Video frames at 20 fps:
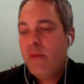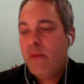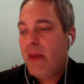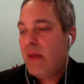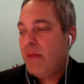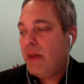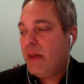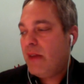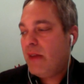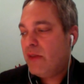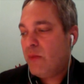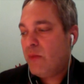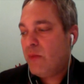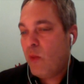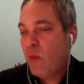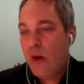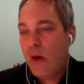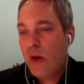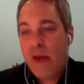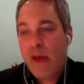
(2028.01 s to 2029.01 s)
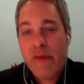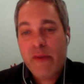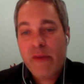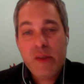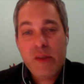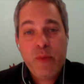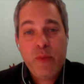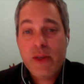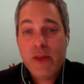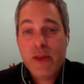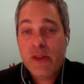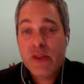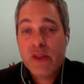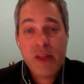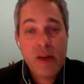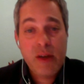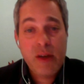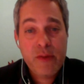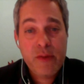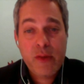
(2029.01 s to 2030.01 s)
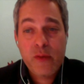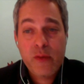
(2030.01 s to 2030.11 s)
maybe there's more of having to put yourself